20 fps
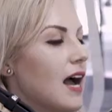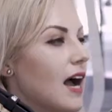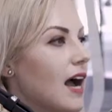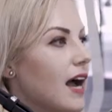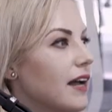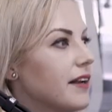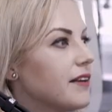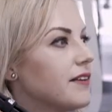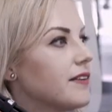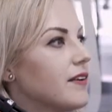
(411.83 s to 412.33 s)

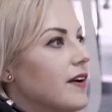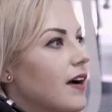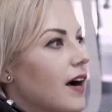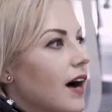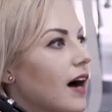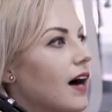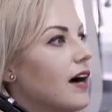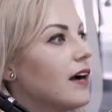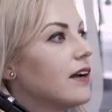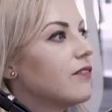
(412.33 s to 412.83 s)
And
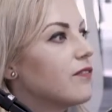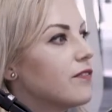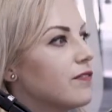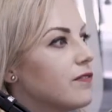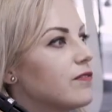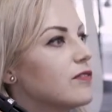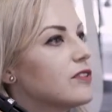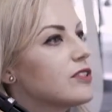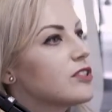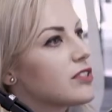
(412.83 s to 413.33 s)
I
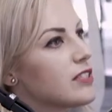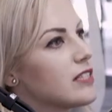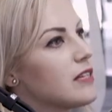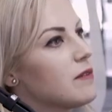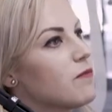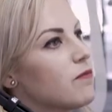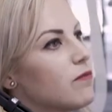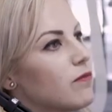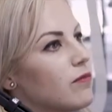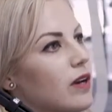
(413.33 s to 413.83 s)
sleep
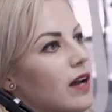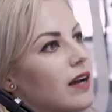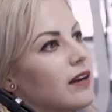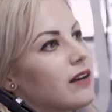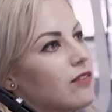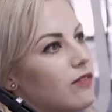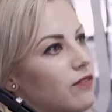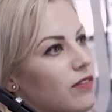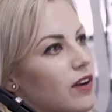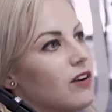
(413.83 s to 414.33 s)

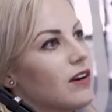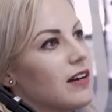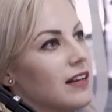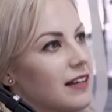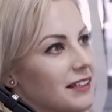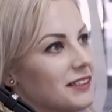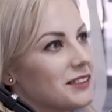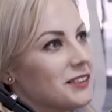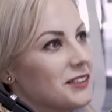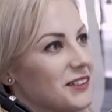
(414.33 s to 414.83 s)
very
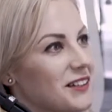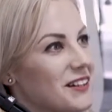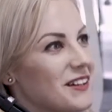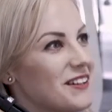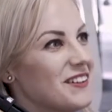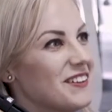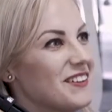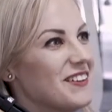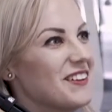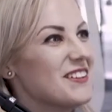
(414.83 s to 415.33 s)
little
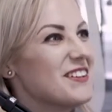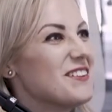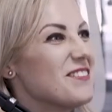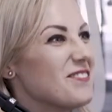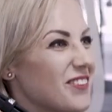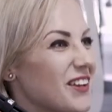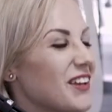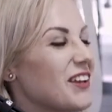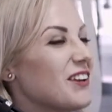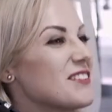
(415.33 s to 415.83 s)

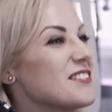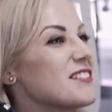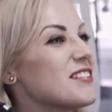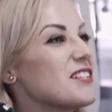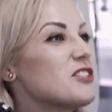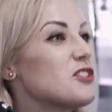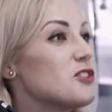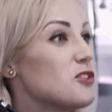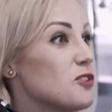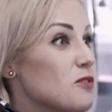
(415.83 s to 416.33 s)
because
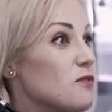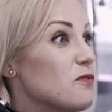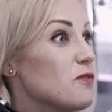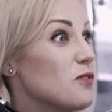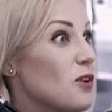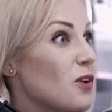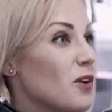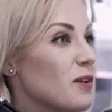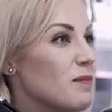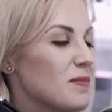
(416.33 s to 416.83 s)
it's two
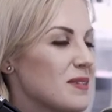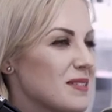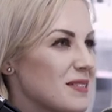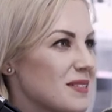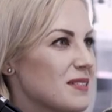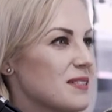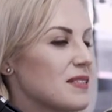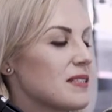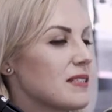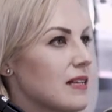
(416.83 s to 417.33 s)
full-on
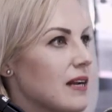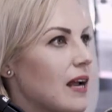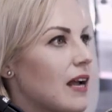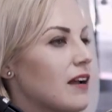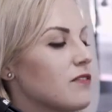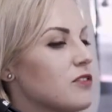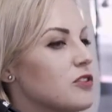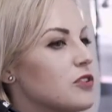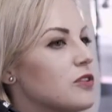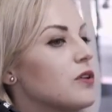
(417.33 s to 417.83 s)
businesses, and I
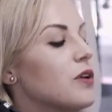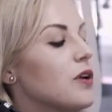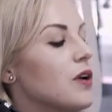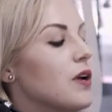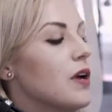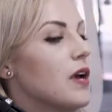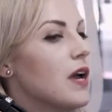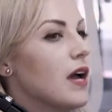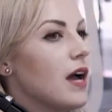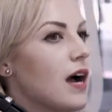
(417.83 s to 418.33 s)
have to.
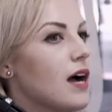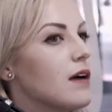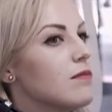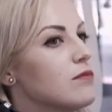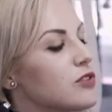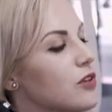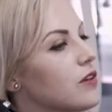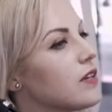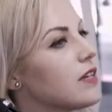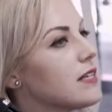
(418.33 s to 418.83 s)

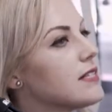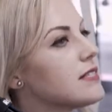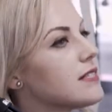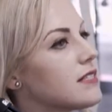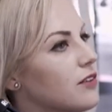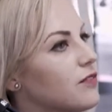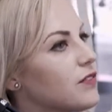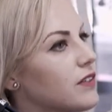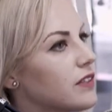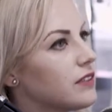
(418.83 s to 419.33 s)
So it is
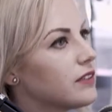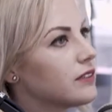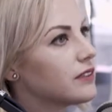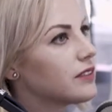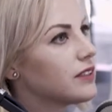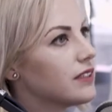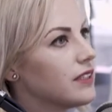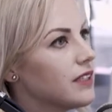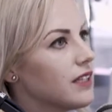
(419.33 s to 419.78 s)
difficult.